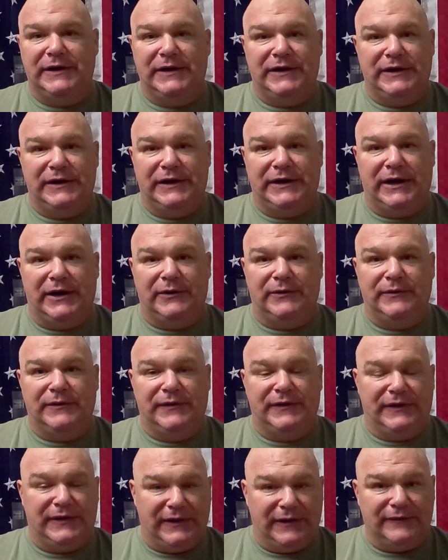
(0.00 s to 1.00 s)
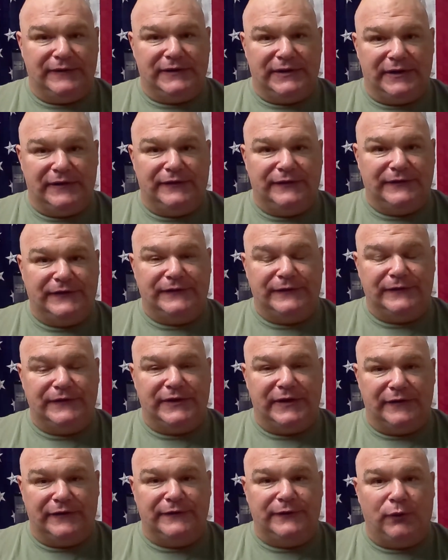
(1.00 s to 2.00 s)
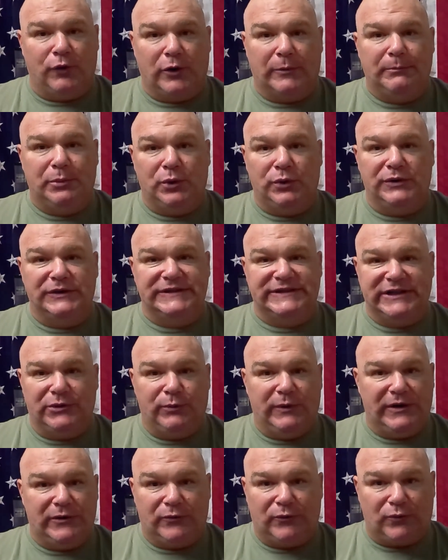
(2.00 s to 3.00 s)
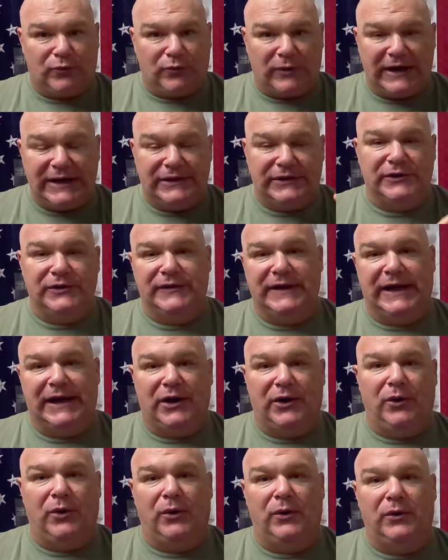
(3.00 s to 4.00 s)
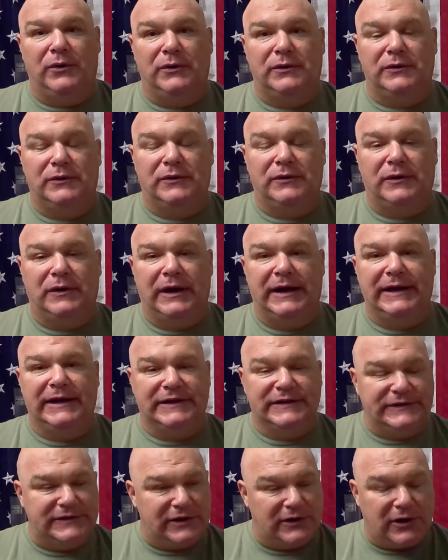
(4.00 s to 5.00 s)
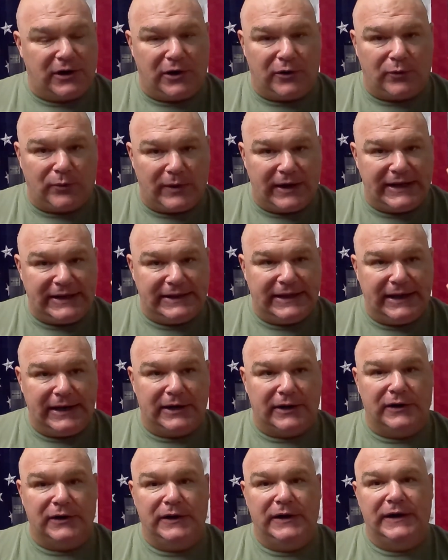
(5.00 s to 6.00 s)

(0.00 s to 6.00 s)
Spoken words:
you know, the 4 bullets that went right through that hole, right? Because they're all right there.